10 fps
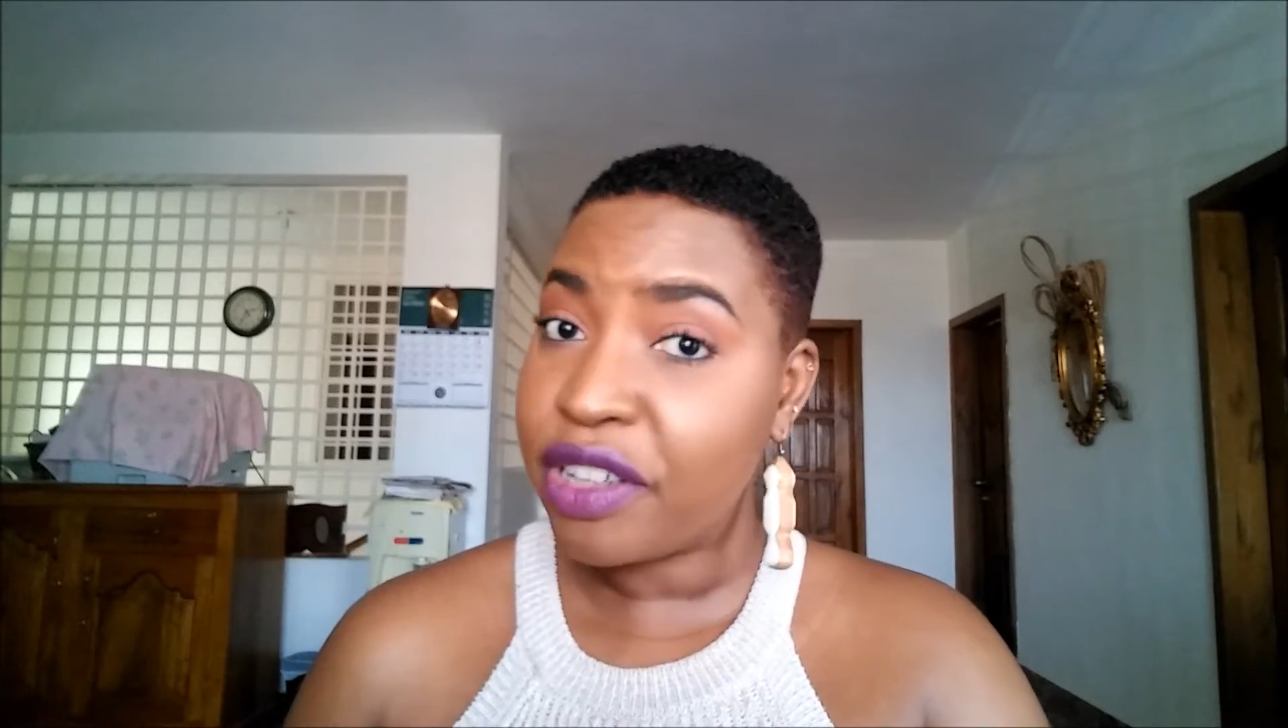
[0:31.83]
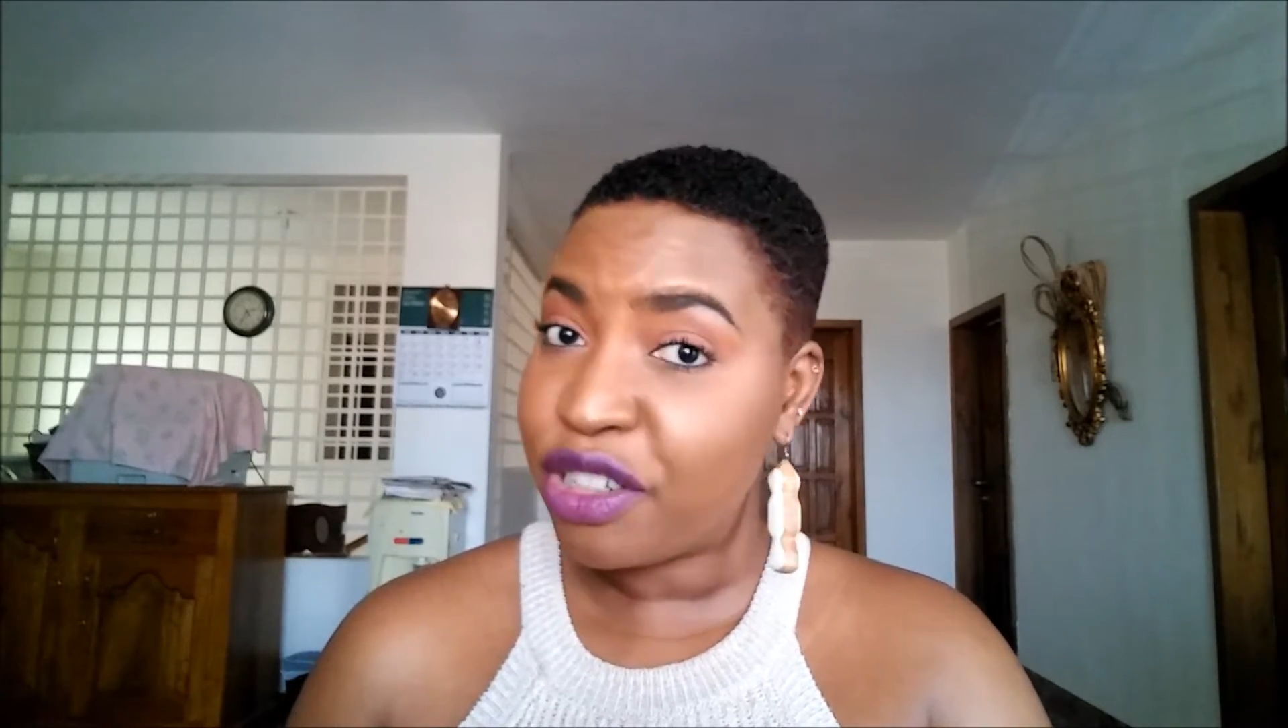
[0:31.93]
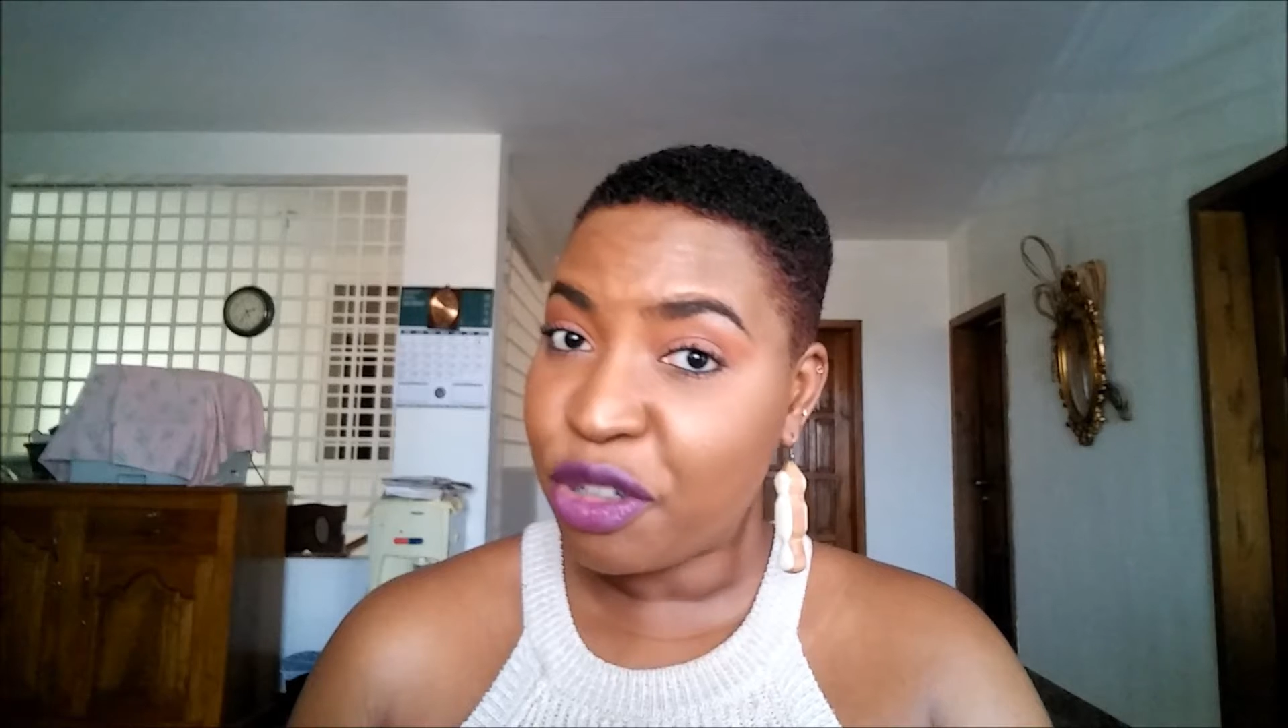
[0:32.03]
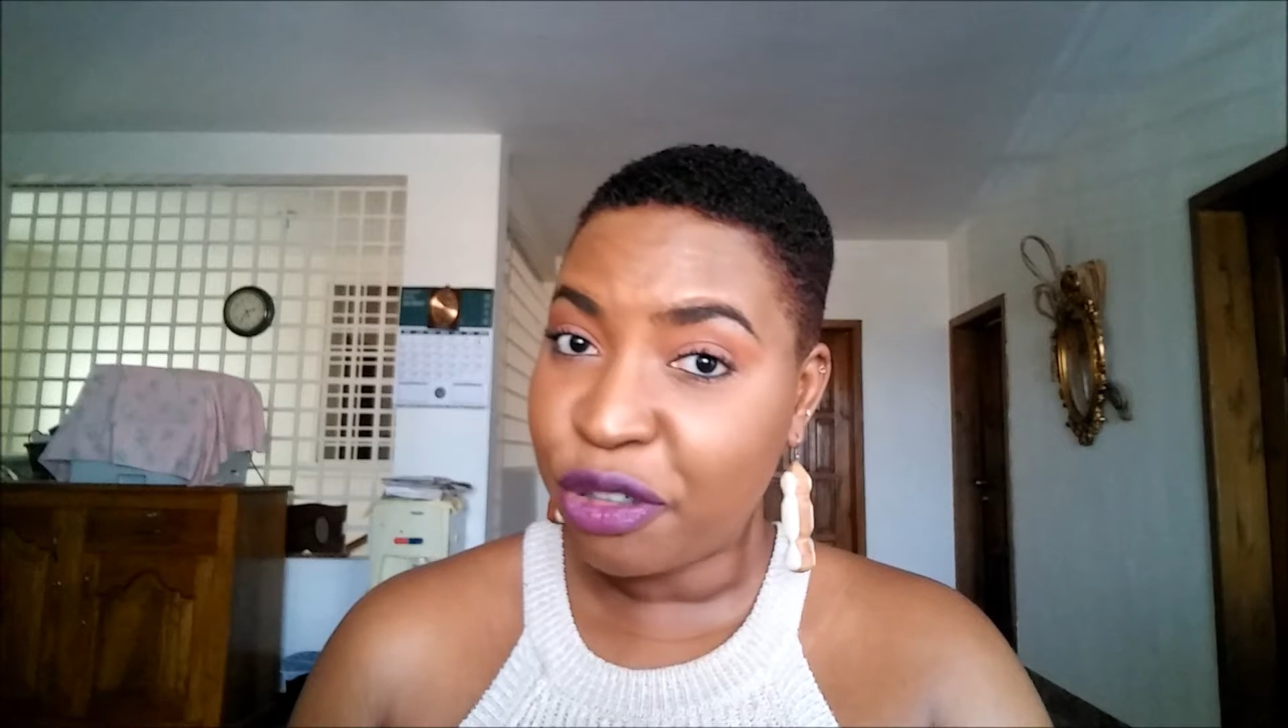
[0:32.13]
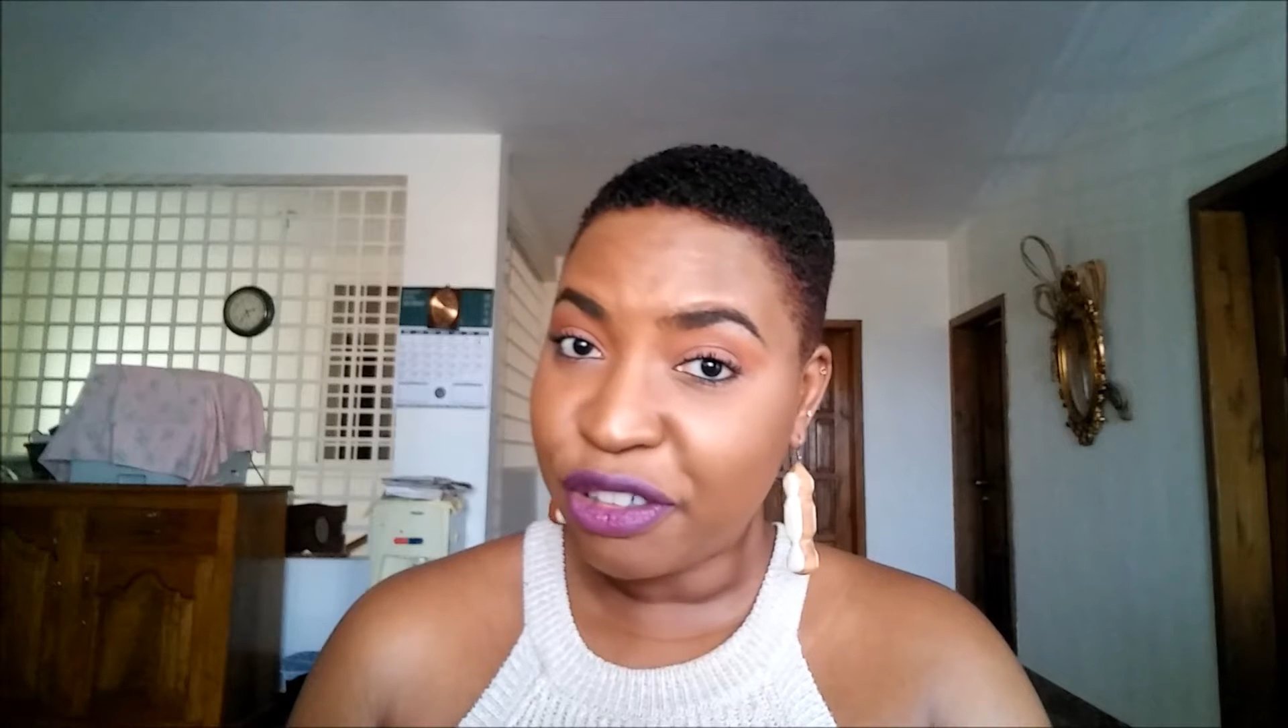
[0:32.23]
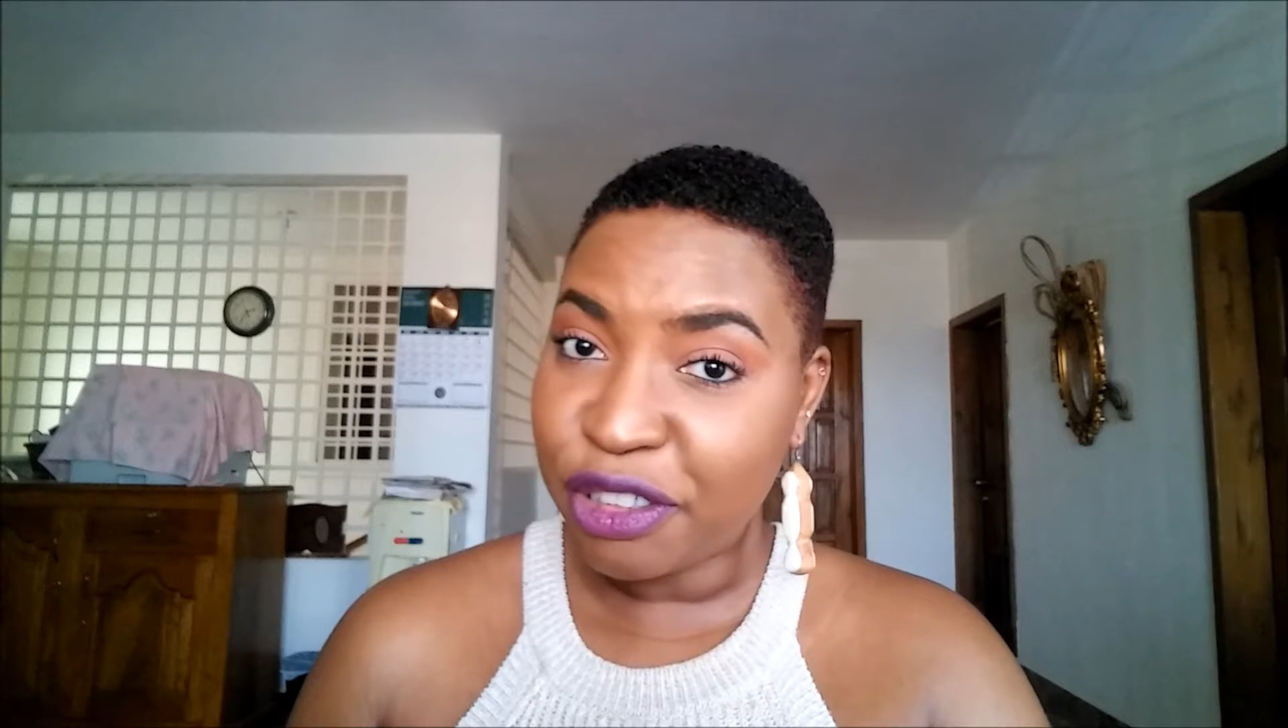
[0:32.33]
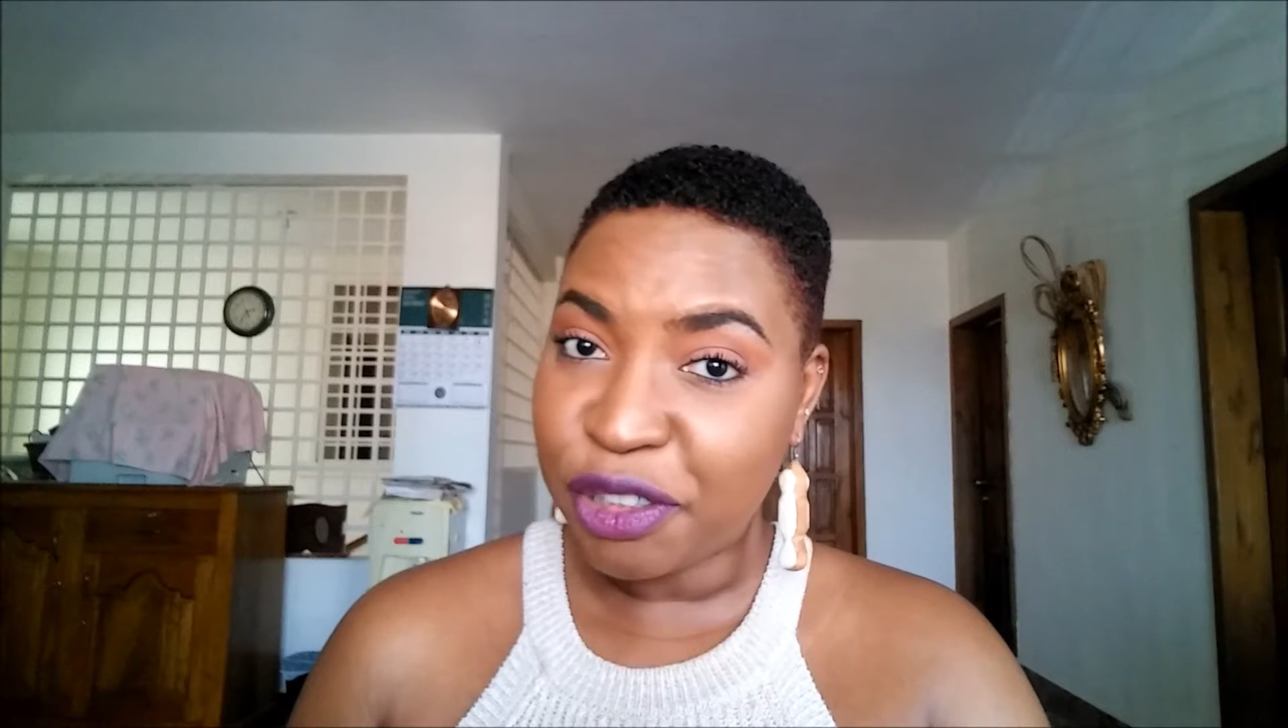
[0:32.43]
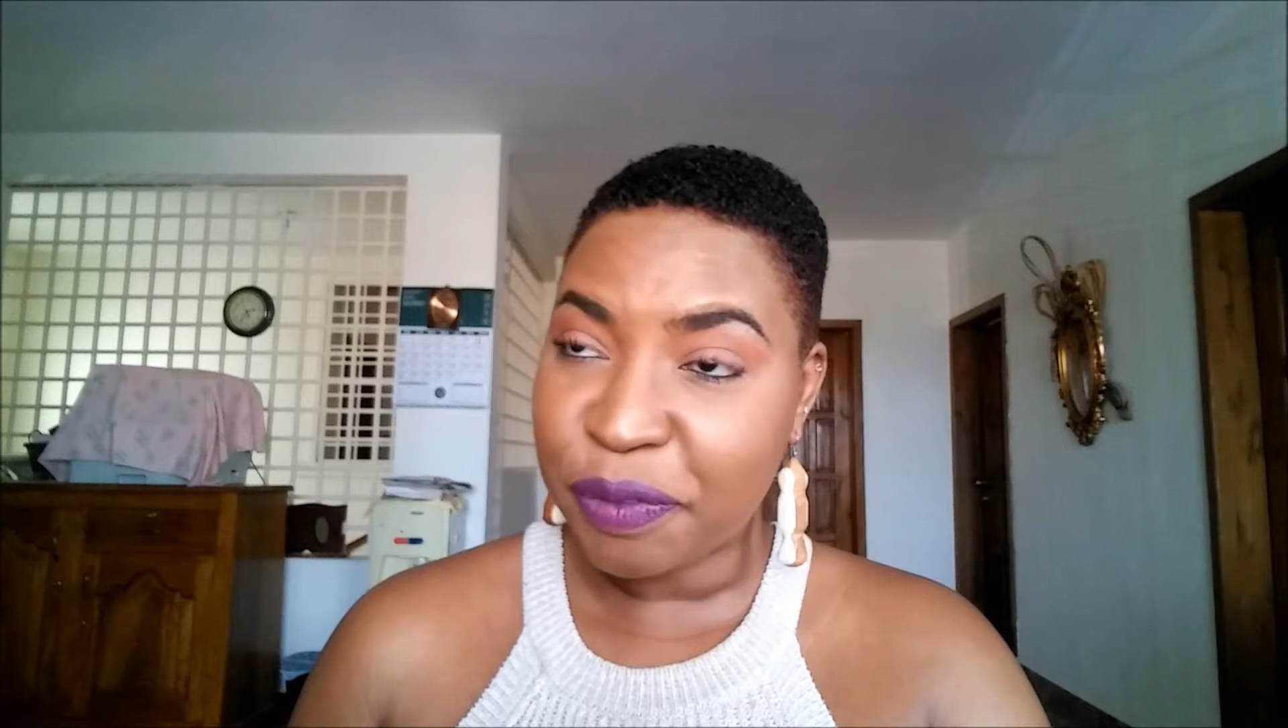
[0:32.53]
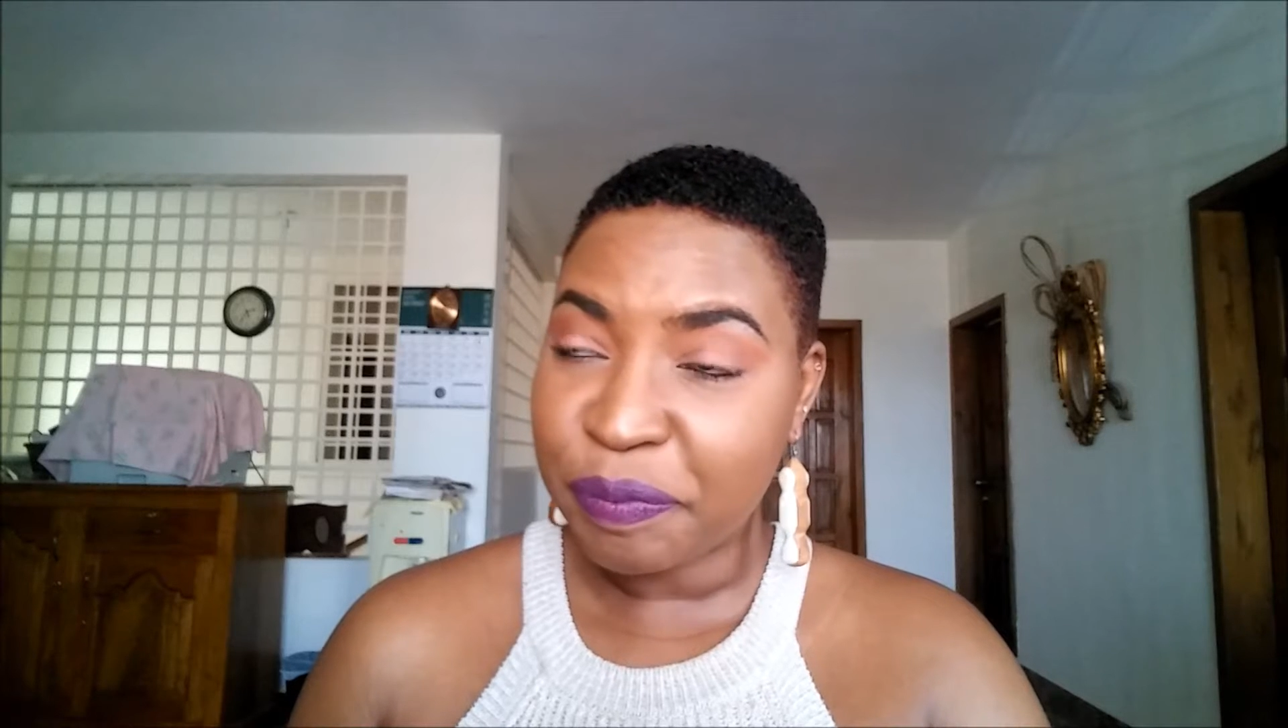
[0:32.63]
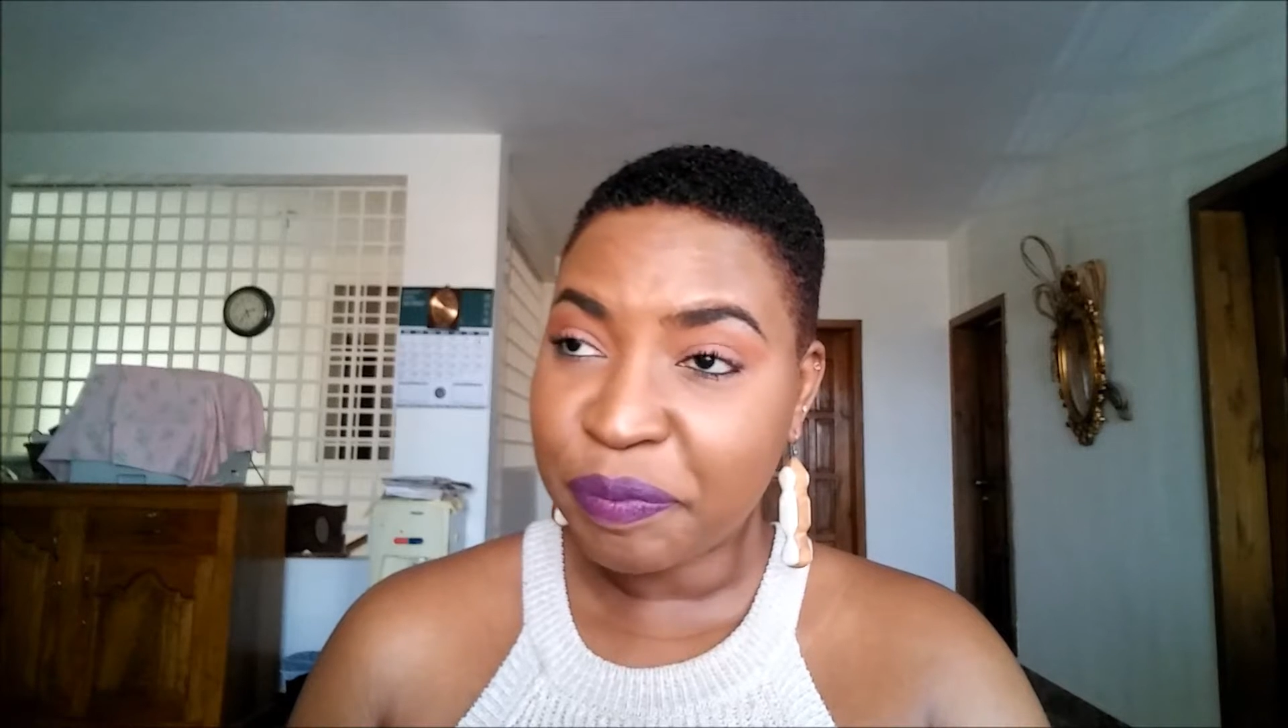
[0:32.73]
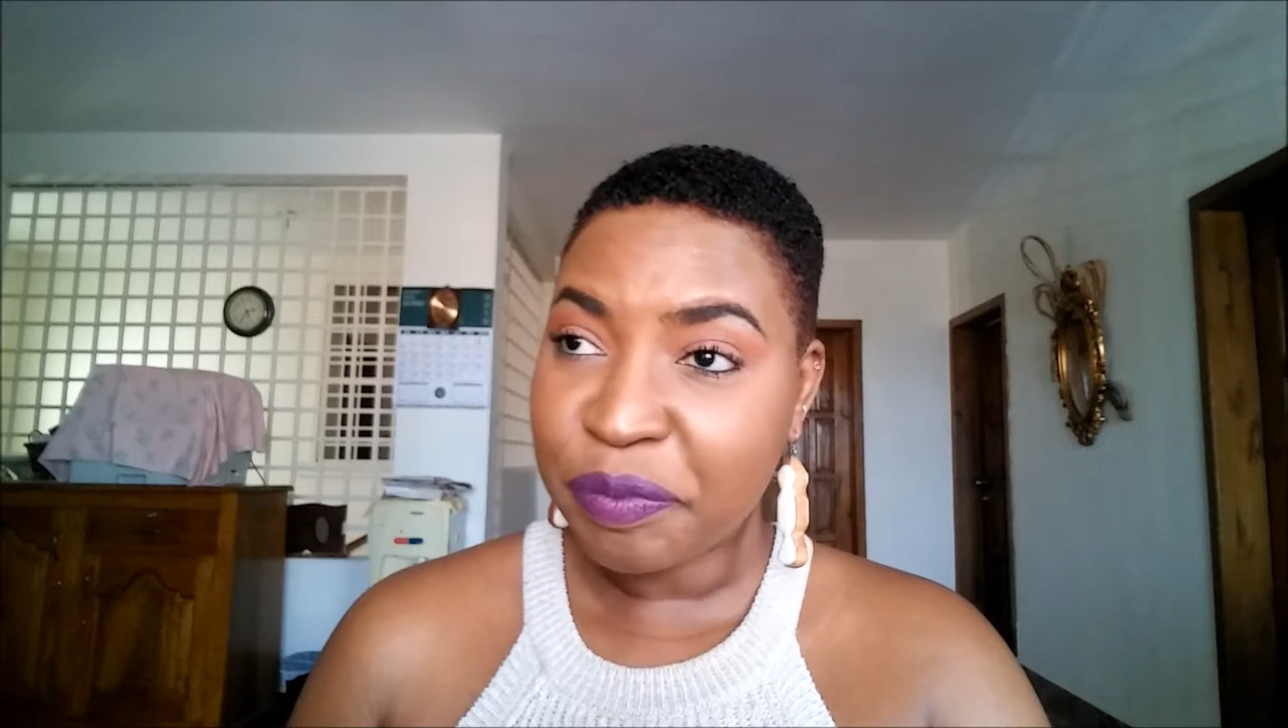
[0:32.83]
research.